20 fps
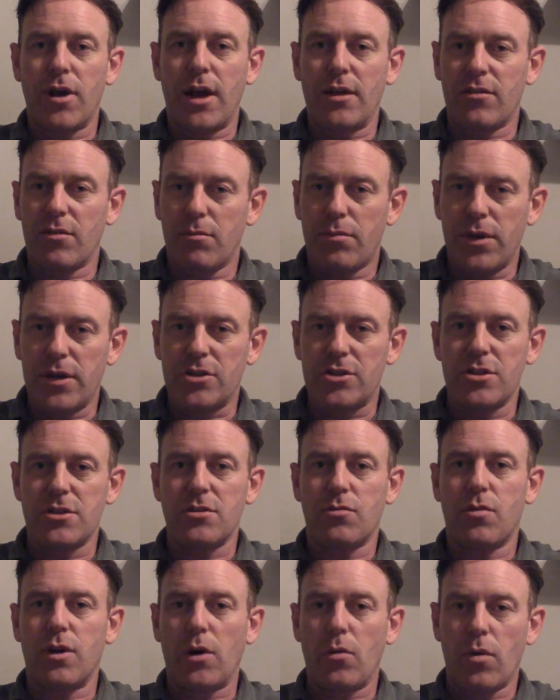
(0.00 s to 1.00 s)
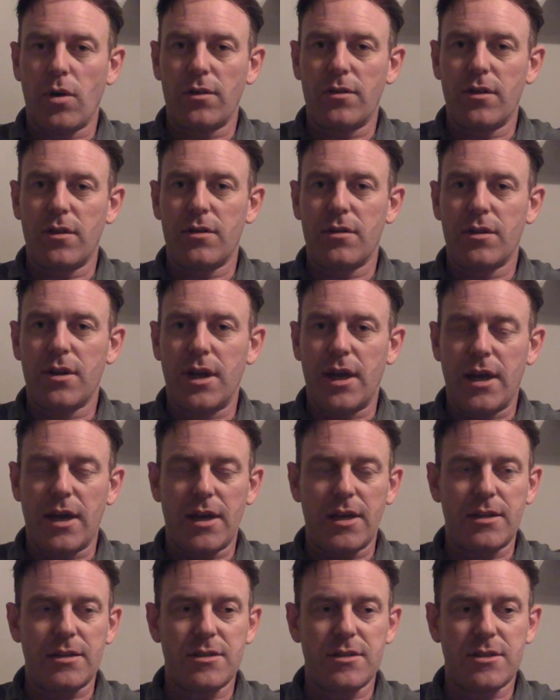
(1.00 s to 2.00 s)
I had some pictures of what I wanted.
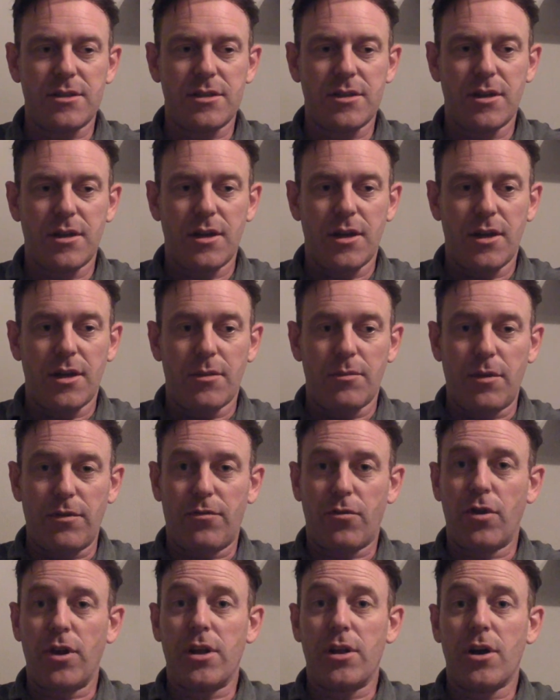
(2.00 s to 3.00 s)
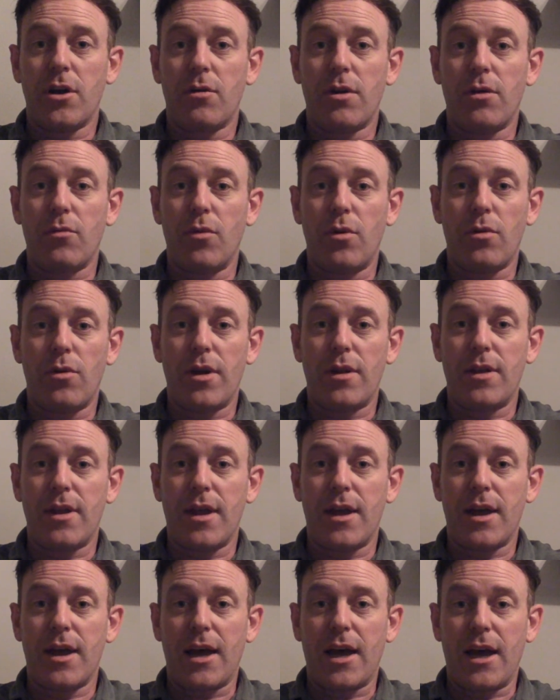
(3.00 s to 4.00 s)
And before you know it, we were in
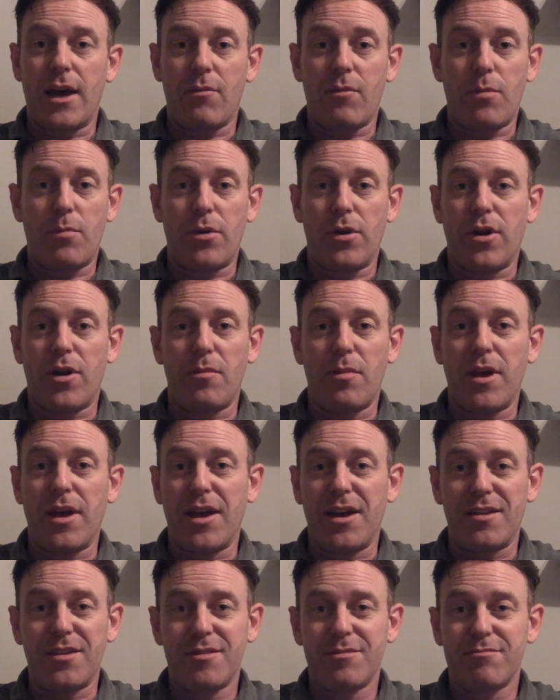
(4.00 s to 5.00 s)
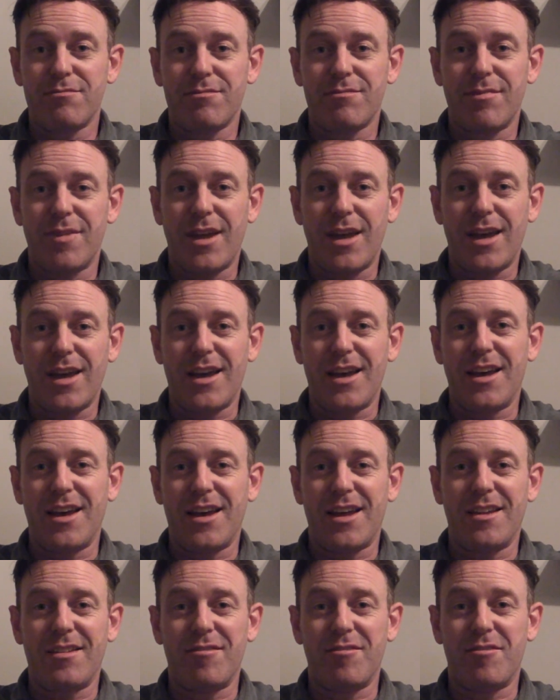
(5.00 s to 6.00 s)
there and we put it on my head.
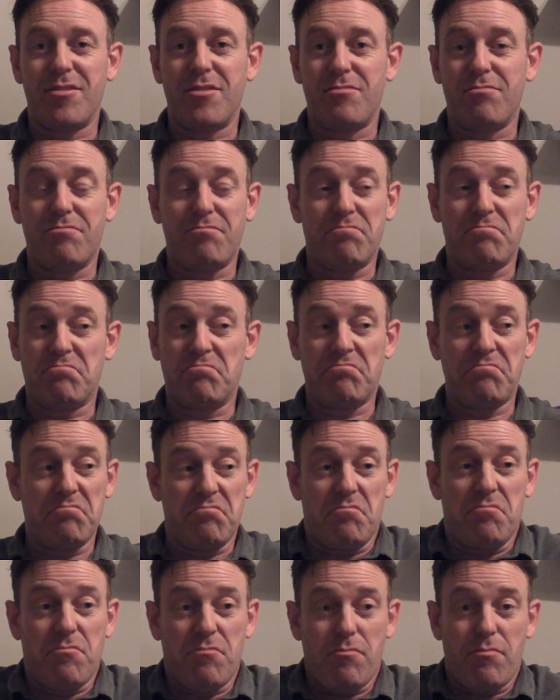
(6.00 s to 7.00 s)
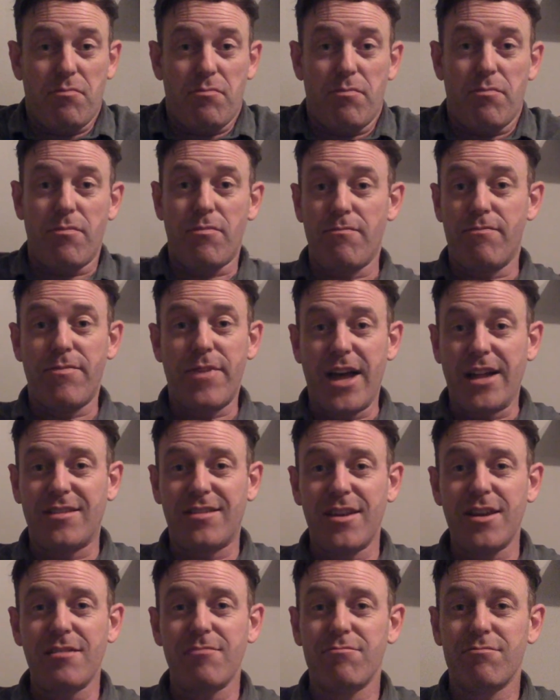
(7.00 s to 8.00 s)
And that's
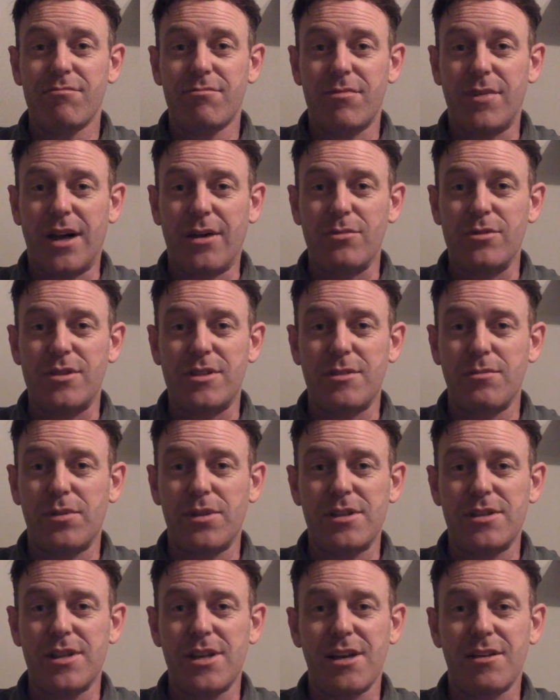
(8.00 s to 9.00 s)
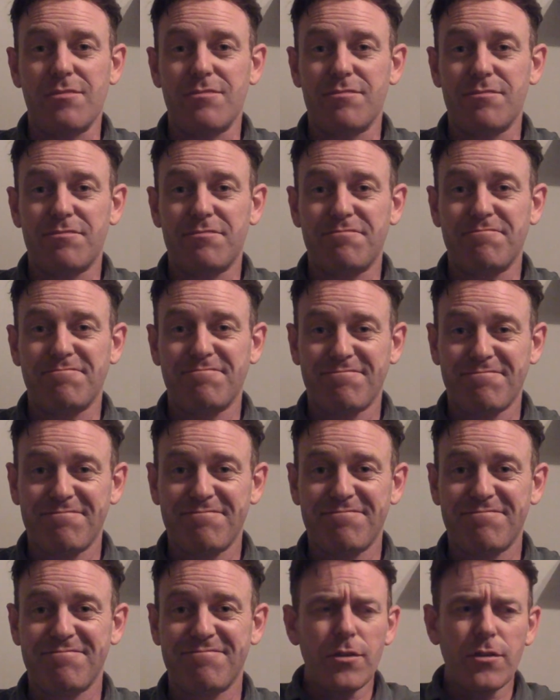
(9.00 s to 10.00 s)
it. How simple as that.
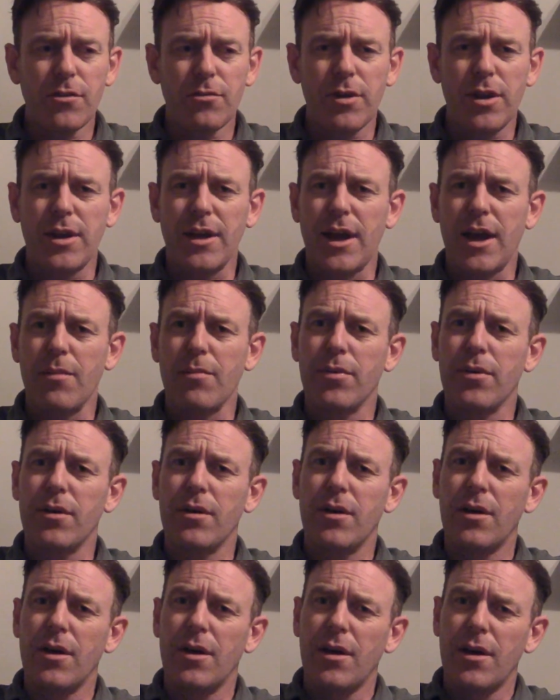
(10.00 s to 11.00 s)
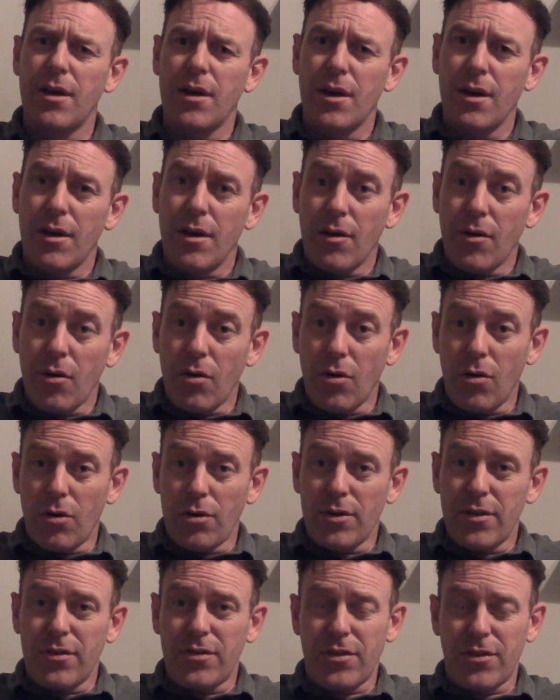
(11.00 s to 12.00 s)
Just to recap,
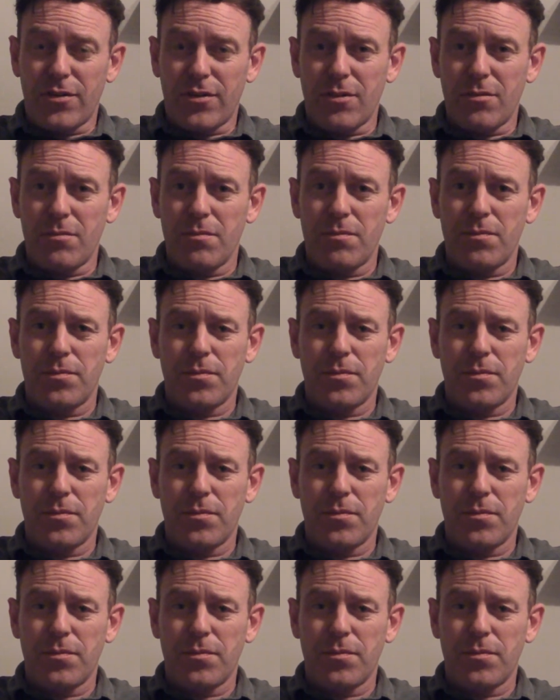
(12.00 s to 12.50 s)
order the system.